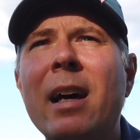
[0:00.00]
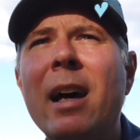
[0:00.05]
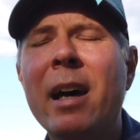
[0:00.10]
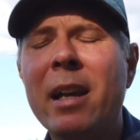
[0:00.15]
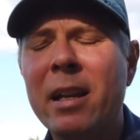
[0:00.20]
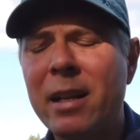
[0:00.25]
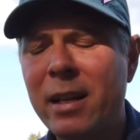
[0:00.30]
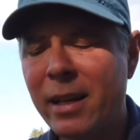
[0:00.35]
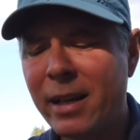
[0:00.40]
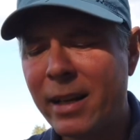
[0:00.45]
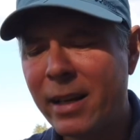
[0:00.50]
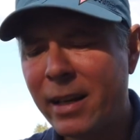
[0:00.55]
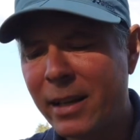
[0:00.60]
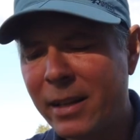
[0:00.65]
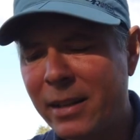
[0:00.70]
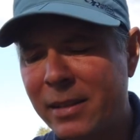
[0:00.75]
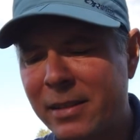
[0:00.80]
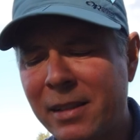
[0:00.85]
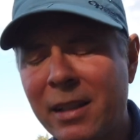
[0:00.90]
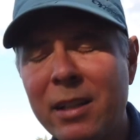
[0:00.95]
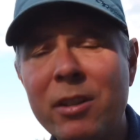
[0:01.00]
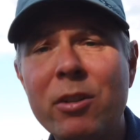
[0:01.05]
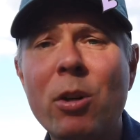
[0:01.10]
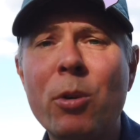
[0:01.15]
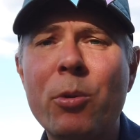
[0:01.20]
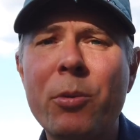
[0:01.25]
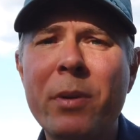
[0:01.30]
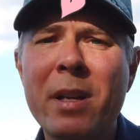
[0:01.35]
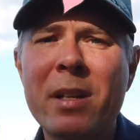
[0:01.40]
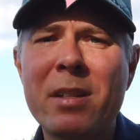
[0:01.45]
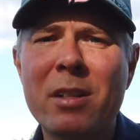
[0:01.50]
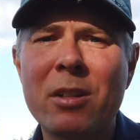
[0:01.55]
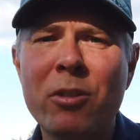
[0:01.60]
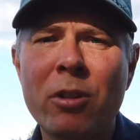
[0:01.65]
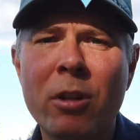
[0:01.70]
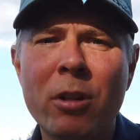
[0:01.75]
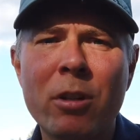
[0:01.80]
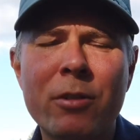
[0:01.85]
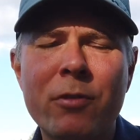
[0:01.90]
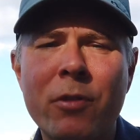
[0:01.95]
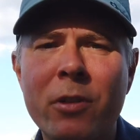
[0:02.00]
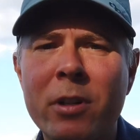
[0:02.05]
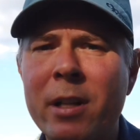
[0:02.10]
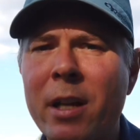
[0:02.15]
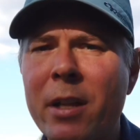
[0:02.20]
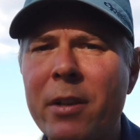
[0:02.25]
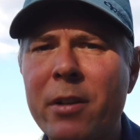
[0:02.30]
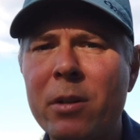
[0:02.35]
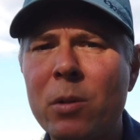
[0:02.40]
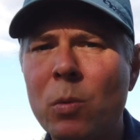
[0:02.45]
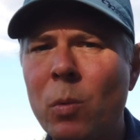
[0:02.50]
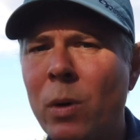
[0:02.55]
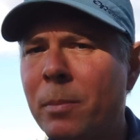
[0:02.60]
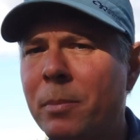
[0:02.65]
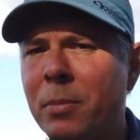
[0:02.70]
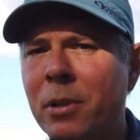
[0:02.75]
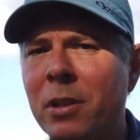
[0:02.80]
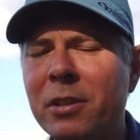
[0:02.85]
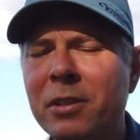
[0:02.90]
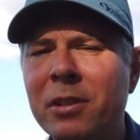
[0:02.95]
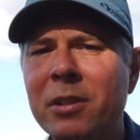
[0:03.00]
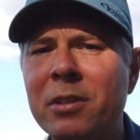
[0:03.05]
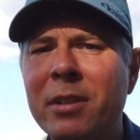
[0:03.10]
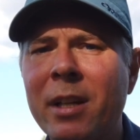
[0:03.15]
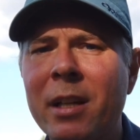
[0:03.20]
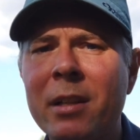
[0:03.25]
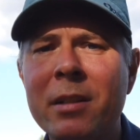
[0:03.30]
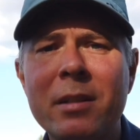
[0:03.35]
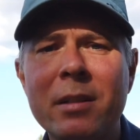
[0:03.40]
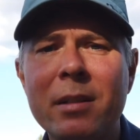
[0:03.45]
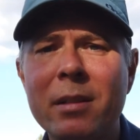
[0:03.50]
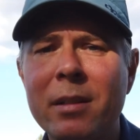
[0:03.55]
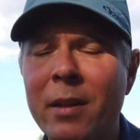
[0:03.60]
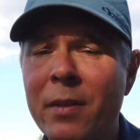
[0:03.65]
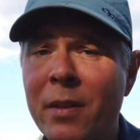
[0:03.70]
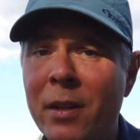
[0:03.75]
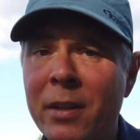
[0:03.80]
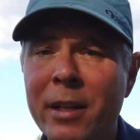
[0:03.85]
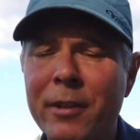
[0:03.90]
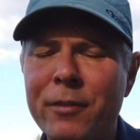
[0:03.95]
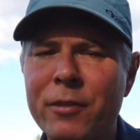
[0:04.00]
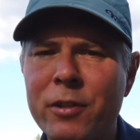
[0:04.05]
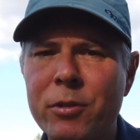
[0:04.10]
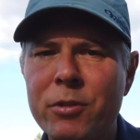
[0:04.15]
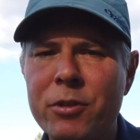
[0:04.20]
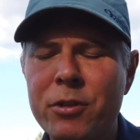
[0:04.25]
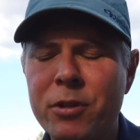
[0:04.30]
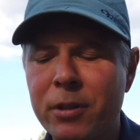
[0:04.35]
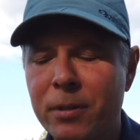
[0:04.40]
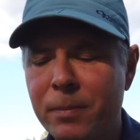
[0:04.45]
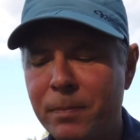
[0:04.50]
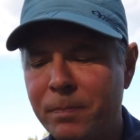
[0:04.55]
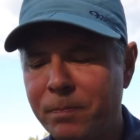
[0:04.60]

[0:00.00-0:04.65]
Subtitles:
and I see no reason to look for another one-person tent in the near future.